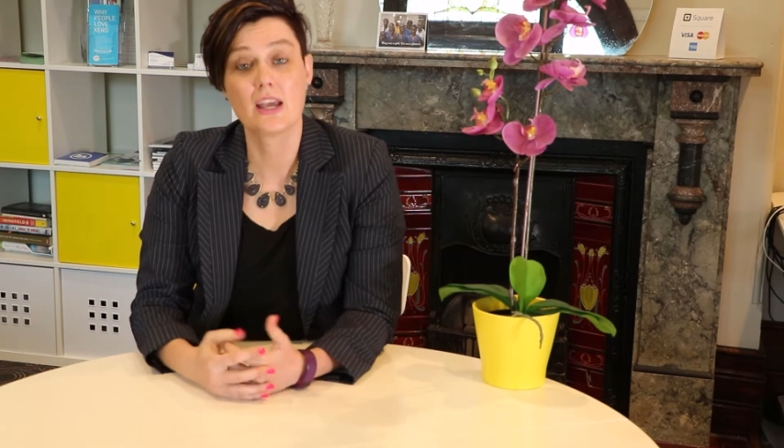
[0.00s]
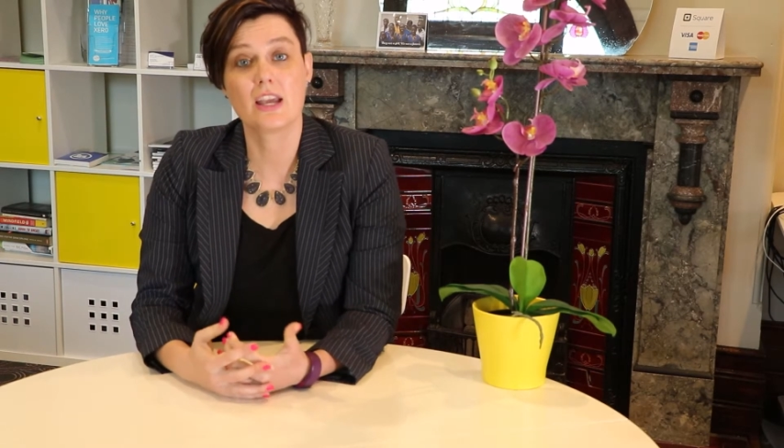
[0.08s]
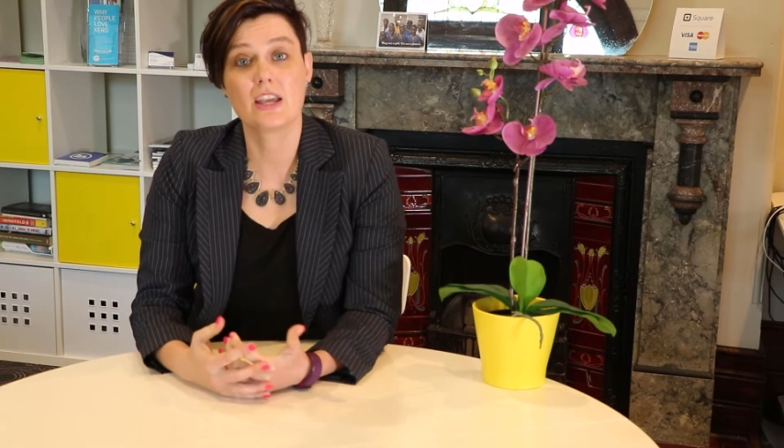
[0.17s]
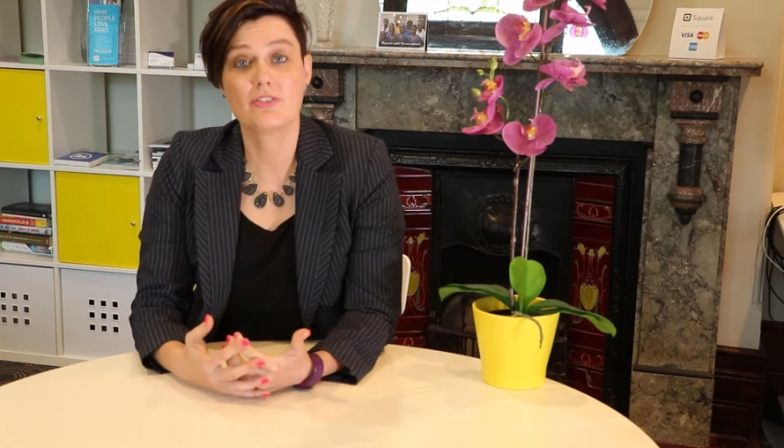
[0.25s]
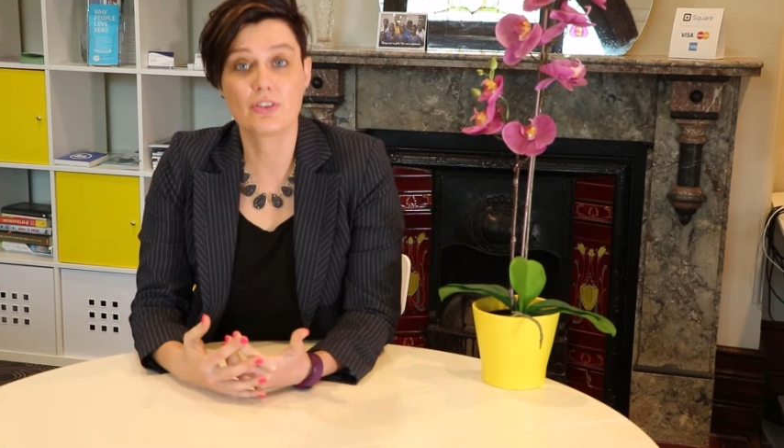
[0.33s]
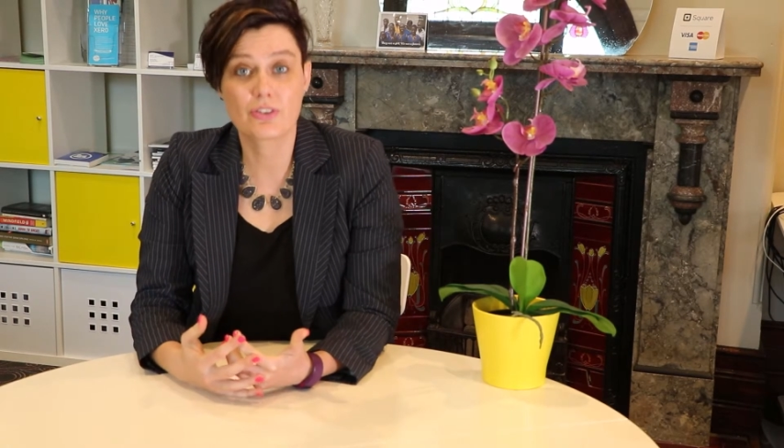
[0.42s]

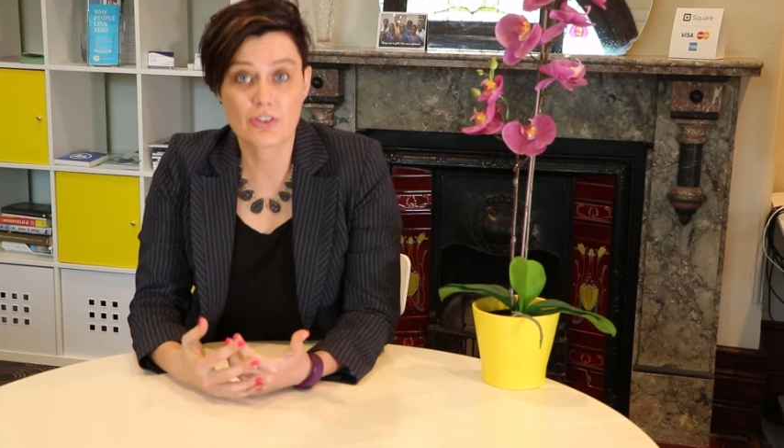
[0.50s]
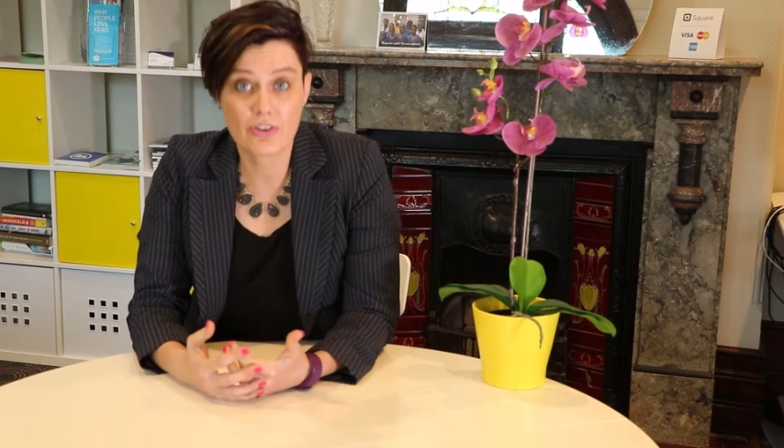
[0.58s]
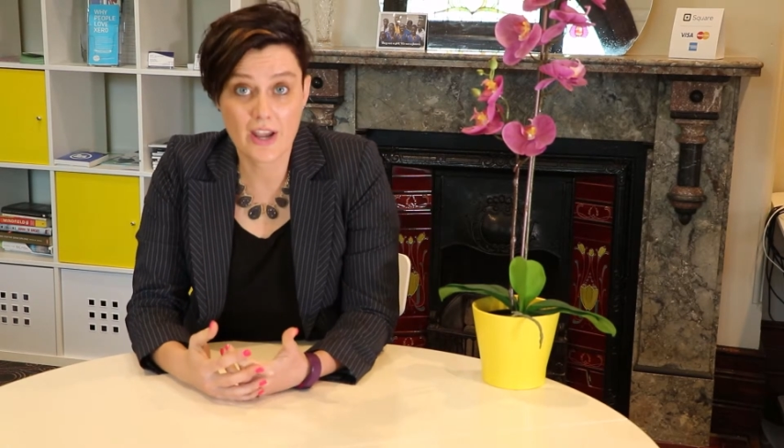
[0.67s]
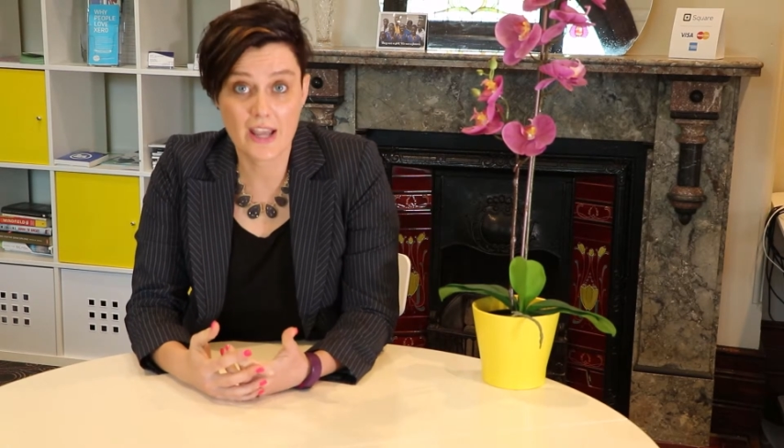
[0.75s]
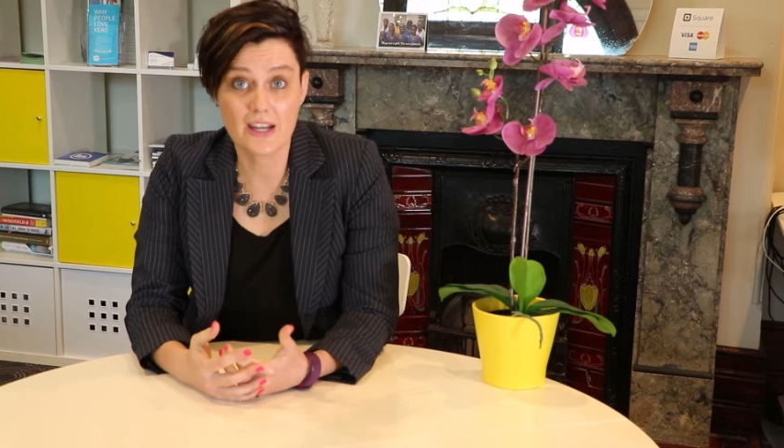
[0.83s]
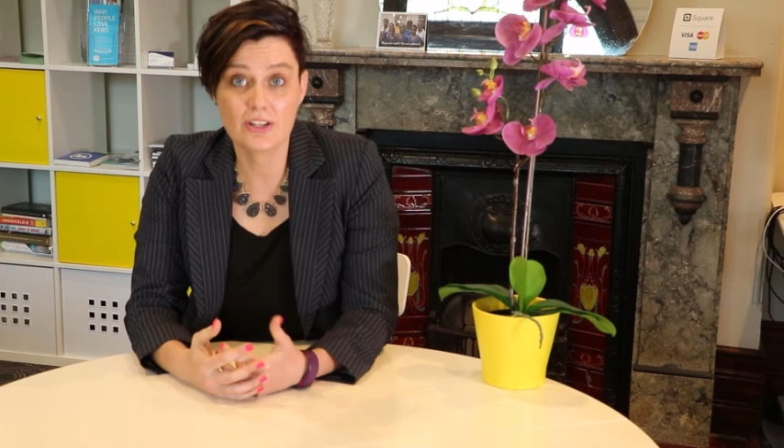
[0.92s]
If you're
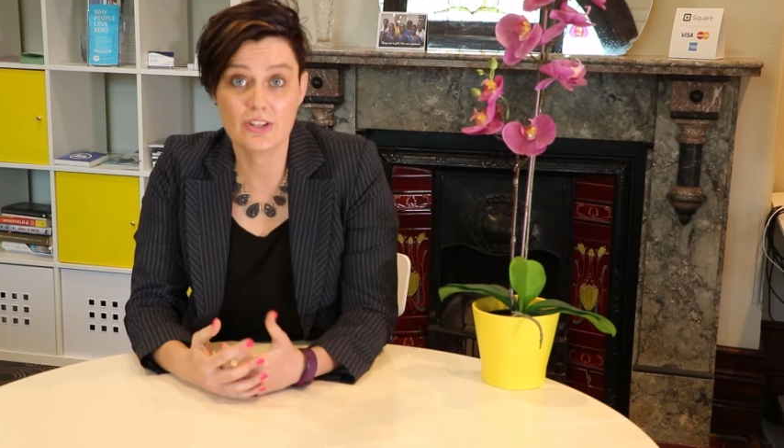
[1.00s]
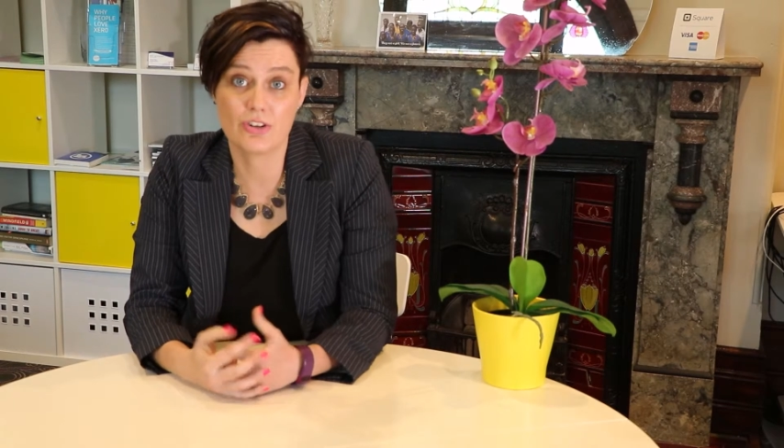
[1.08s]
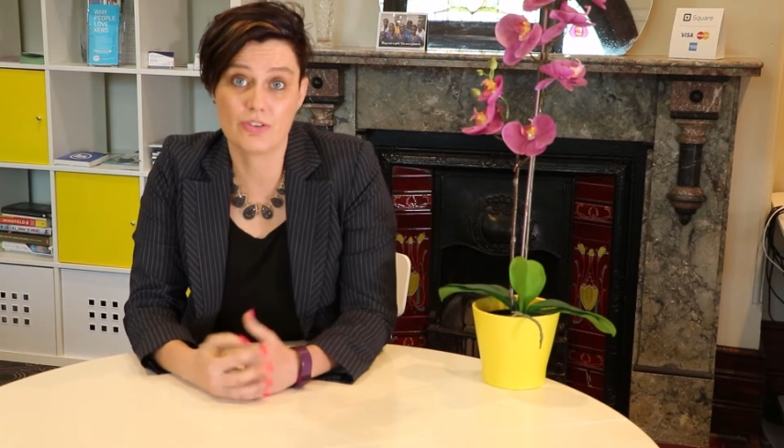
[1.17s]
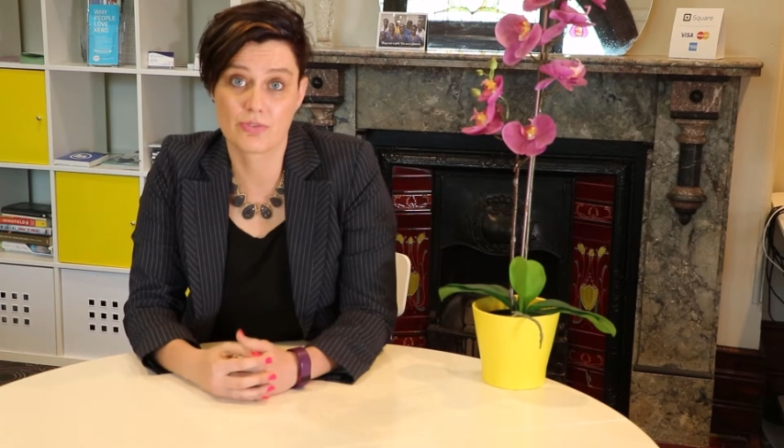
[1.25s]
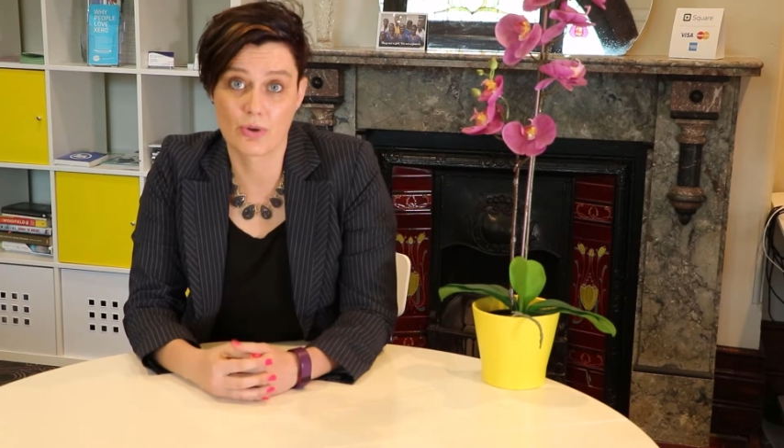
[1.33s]
creating new